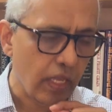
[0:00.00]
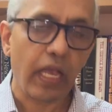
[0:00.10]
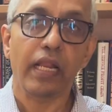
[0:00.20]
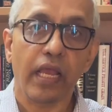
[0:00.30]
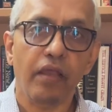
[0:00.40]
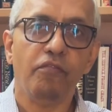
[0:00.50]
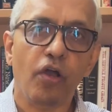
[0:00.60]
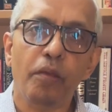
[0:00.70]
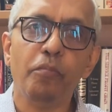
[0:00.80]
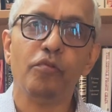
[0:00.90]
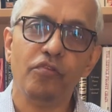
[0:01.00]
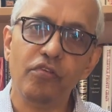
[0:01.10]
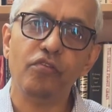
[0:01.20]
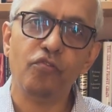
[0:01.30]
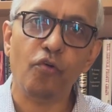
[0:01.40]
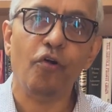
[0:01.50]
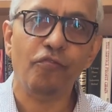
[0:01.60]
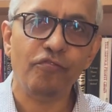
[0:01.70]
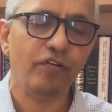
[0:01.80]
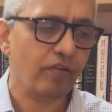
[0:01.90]
And I have a hypothesis to
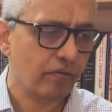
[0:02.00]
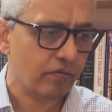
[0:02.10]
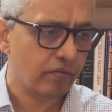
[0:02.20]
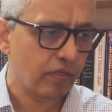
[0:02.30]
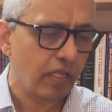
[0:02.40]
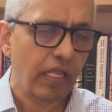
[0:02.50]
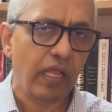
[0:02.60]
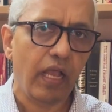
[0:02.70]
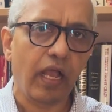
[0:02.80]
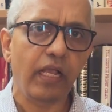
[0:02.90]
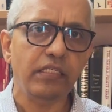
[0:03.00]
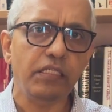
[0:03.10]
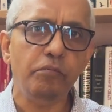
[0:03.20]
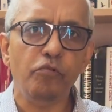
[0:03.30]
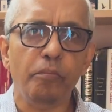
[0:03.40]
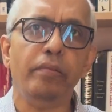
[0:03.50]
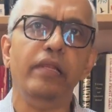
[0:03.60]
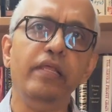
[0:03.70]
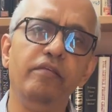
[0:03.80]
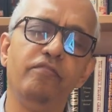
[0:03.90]
offer. I seem to
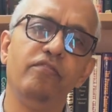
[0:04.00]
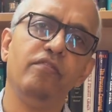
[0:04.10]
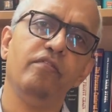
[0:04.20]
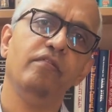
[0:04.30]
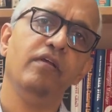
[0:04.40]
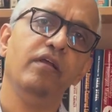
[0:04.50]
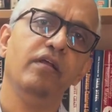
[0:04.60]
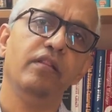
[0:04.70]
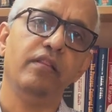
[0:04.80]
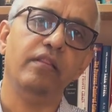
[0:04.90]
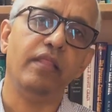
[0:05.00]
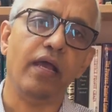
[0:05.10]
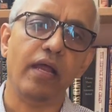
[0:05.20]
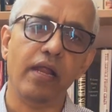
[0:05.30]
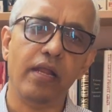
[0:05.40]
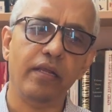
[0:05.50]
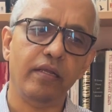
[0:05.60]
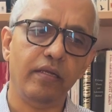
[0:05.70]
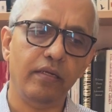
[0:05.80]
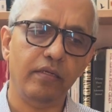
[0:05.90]
believe that
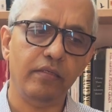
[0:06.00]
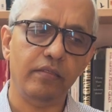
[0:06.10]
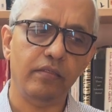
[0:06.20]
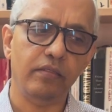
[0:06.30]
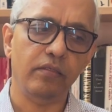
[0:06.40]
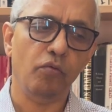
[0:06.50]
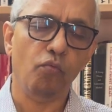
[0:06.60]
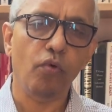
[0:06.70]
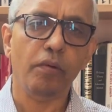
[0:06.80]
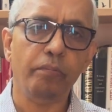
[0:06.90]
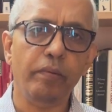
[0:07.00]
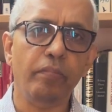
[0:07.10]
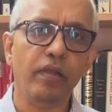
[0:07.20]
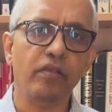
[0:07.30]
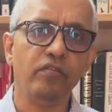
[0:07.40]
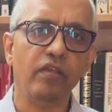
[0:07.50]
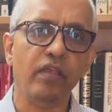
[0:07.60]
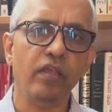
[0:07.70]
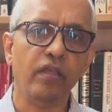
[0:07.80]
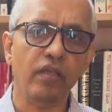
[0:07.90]
what people are
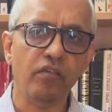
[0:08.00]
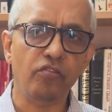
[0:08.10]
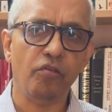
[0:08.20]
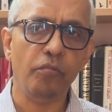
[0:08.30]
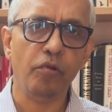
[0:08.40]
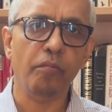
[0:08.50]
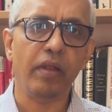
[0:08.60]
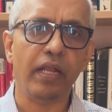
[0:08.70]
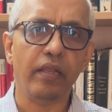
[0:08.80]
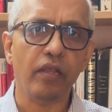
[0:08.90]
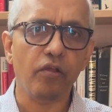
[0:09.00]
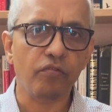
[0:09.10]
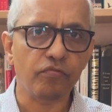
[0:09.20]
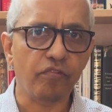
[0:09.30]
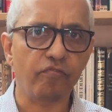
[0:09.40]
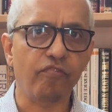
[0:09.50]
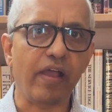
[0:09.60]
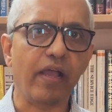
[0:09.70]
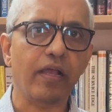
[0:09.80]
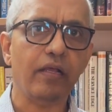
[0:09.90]
saying is symptomatic of the
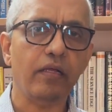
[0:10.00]
fact